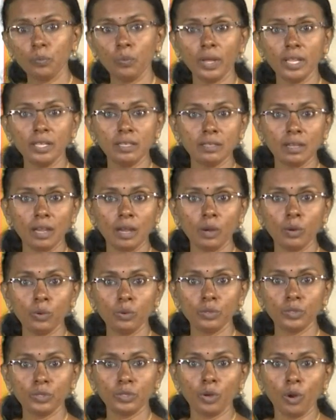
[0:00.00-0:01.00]
went
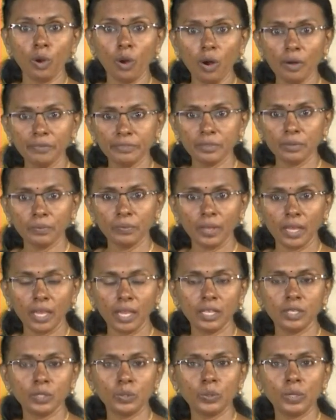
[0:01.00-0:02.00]
out of the
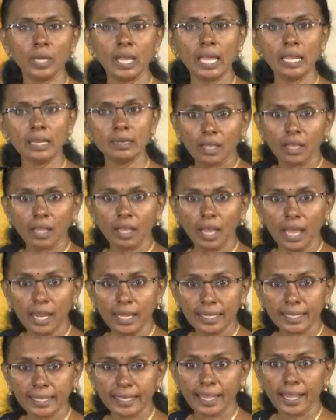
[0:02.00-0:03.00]
way to help
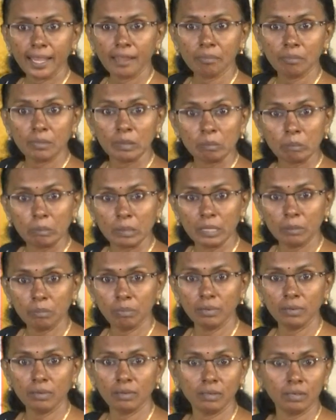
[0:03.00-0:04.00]
handicapped
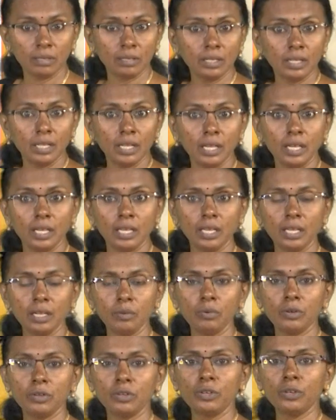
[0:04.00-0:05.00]
people. He
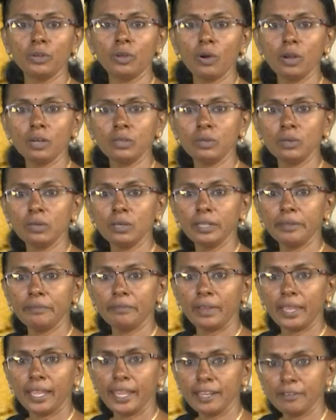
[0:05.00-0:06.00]
would not only
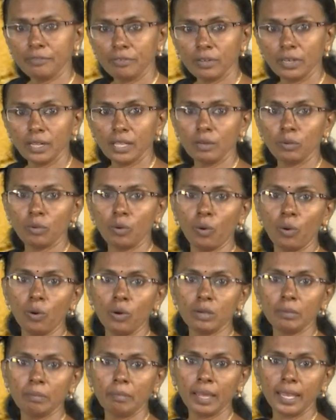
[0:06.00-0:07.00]
wait for an
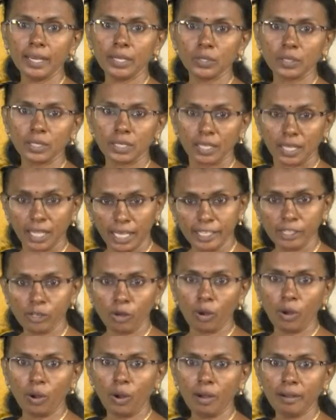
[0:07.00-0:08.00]
old man to get
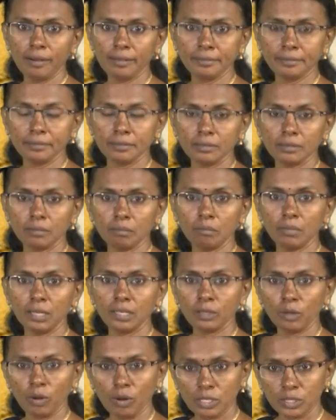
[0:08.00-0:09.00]
off,
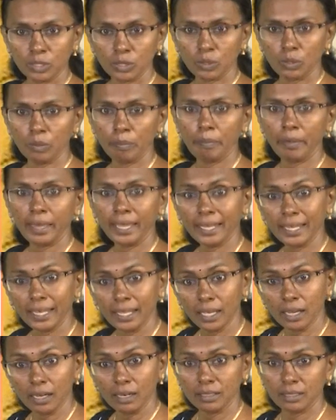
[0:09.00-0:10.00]
but also many
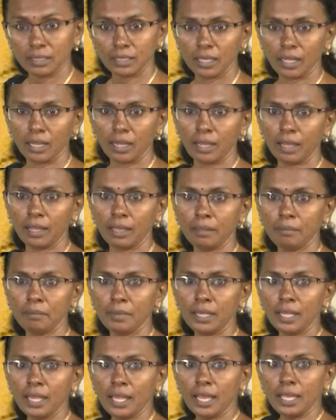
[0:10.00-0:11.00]
a time
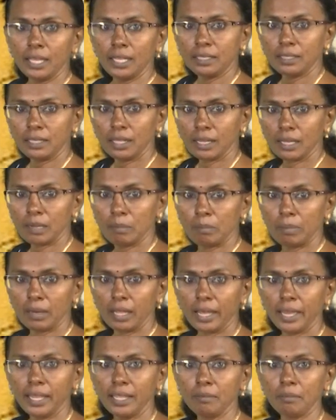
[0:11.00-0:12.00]
he take a
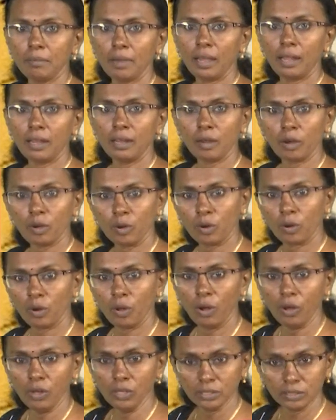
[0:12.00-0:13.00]
blind man
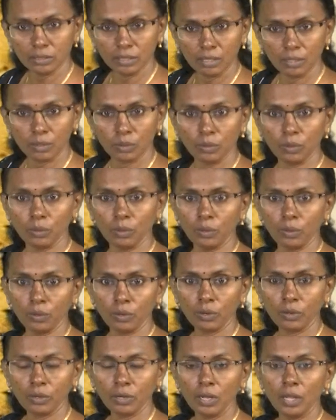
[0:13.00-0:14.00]
across the
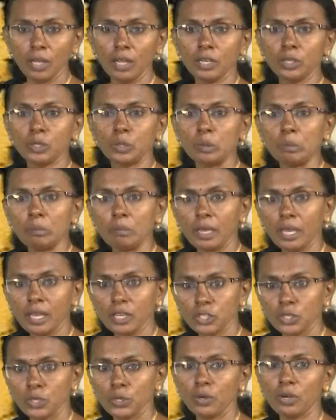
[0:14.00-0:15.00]
road to make
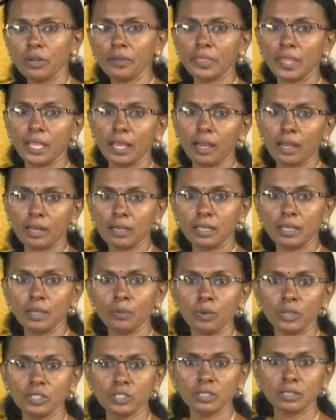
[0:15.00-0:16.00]
sure that he
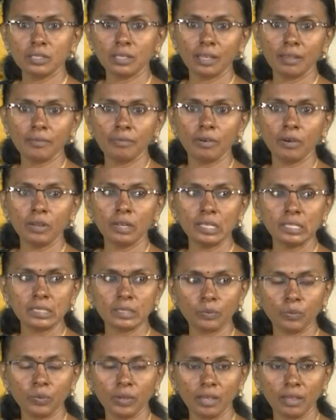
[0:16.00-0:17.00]
was safe on his
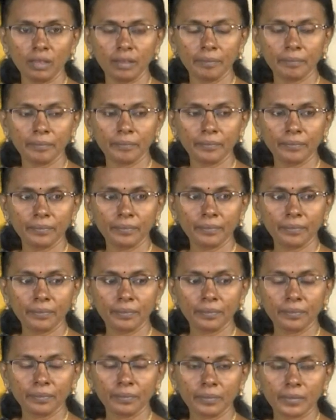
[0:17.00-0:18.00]
way.
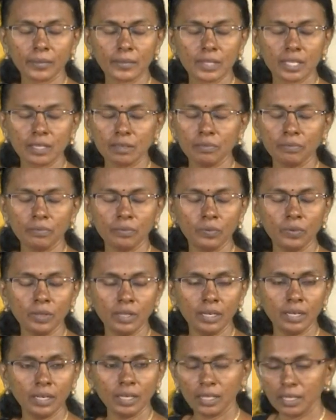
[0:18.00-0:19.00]
He
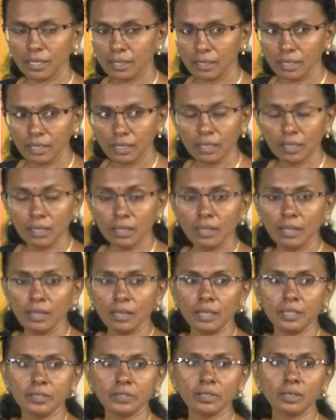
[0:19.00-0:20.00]
really
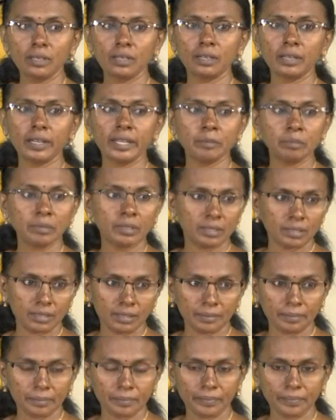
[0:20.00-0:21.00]
is a great
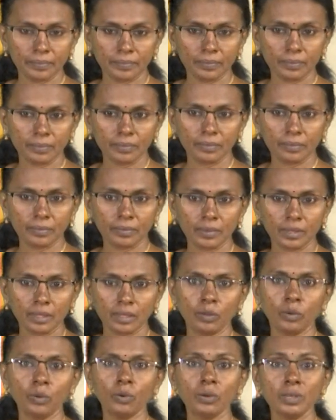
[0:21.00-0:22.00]
person.
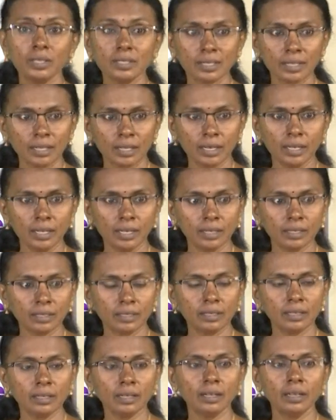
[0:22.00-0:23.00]
Though he is a
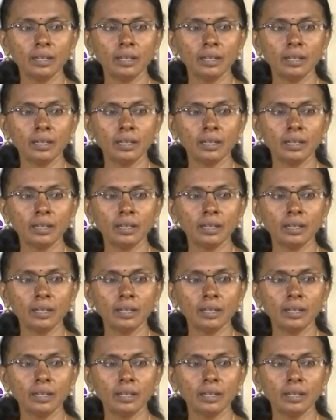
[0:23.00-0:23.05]
conductor,